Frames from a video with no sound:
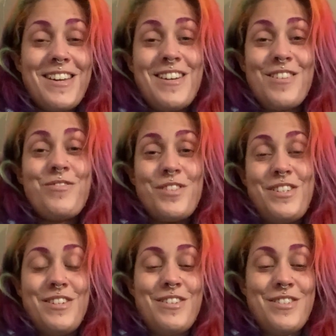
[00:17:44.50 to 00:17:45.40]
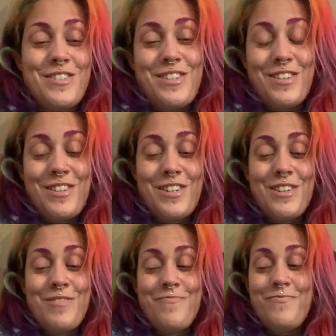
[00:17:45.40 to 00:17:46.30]
I find it hard.
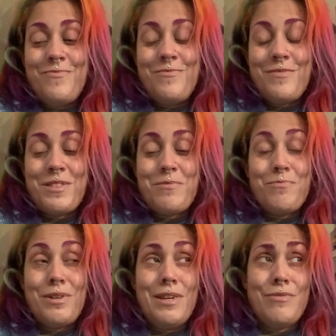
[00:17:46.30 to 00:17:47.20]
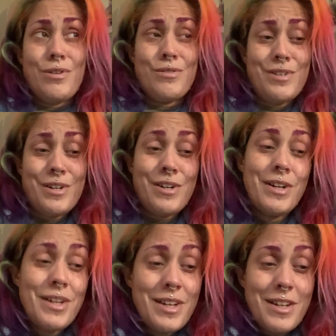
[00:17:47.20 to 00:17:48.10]
Believe it or not.
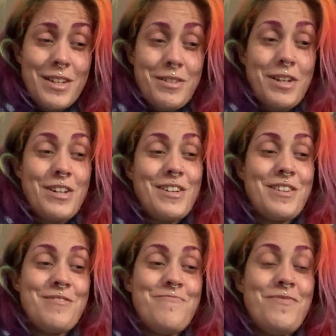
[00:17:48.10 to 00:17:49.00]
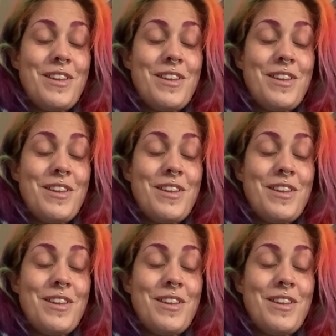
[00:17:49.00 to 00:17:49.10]
And